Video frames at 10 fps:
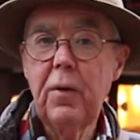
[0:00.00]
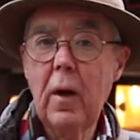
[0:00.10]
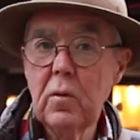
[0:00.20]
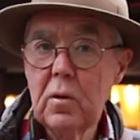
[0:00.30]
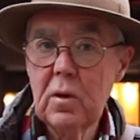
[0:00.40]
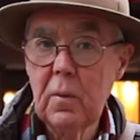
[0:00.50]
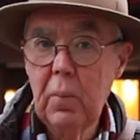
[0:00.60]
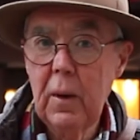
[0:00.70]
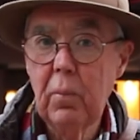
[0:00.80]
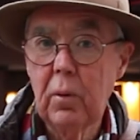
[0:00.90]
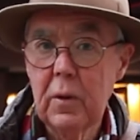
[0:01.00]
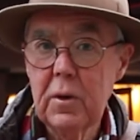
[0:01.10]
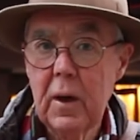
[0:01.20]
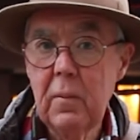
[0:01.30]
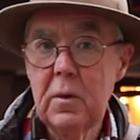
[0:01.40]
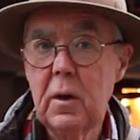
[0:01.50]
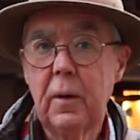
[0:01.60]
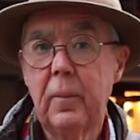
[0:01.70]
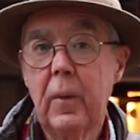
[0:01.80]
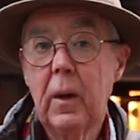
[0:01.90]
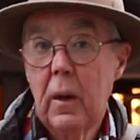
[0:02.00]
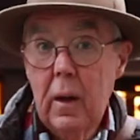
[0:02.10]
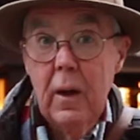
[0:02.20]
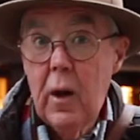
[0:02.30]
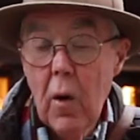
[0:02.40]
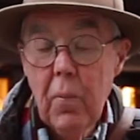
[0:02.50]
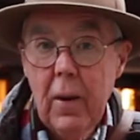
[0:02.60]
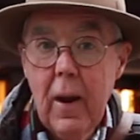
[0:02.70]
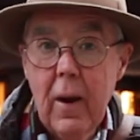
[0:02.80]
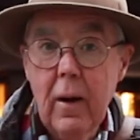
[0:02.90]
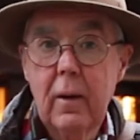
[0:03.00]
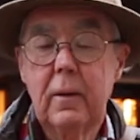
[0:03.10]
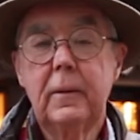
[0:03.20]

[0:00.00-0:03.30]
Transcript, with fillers: of thousands of people at the same time, in the open air.